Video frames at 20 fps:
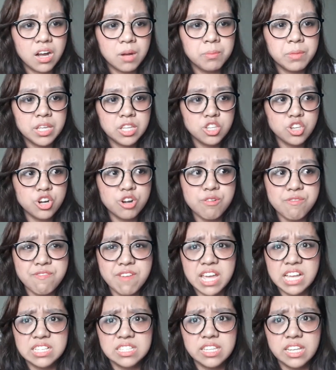in your
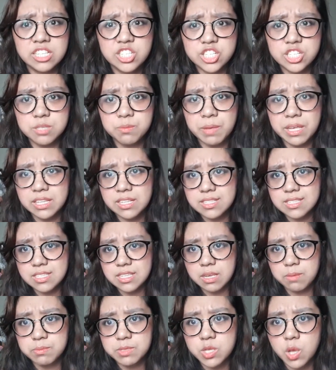face, they just made it
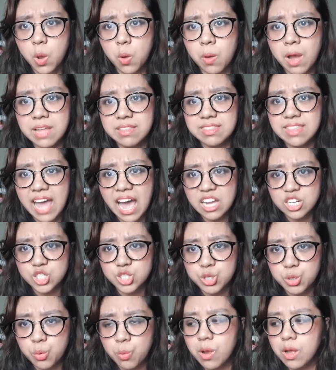seem so
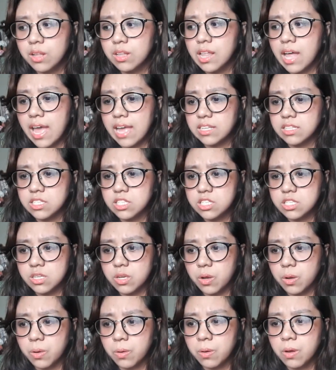natural and
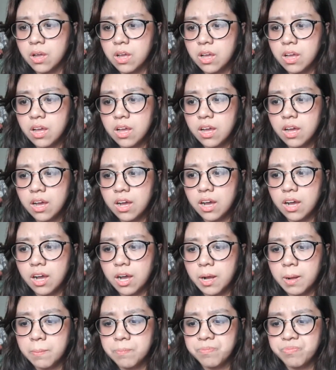so
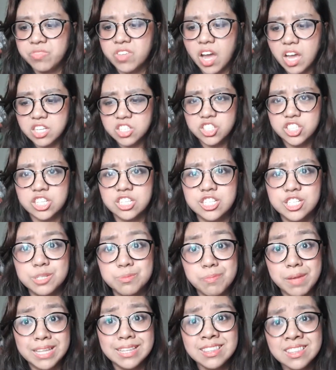
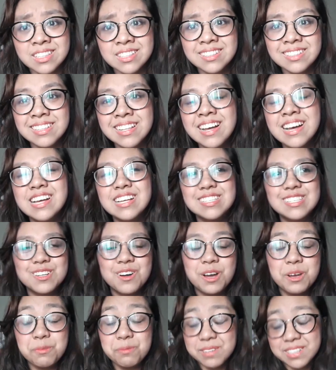non-judgmental. So
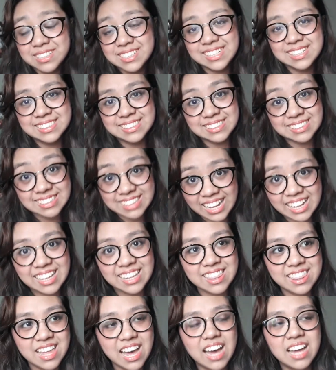I really
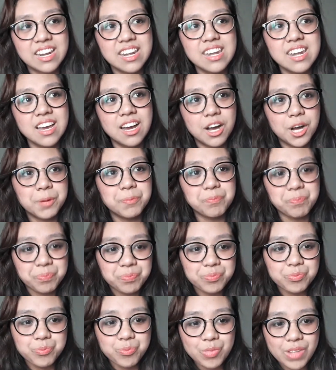like that
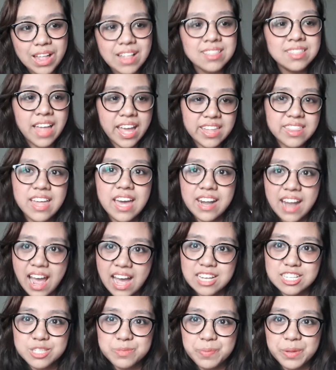
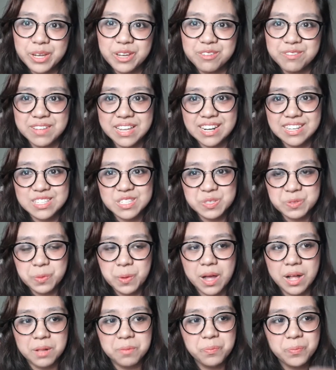aspect of it as
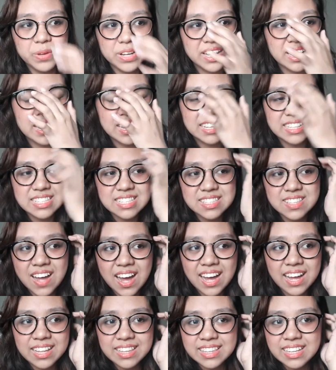well.
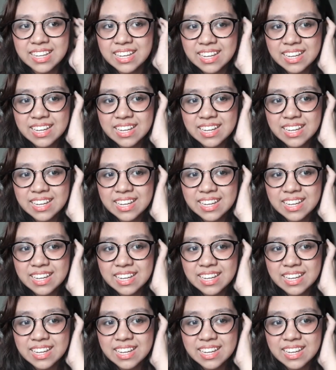But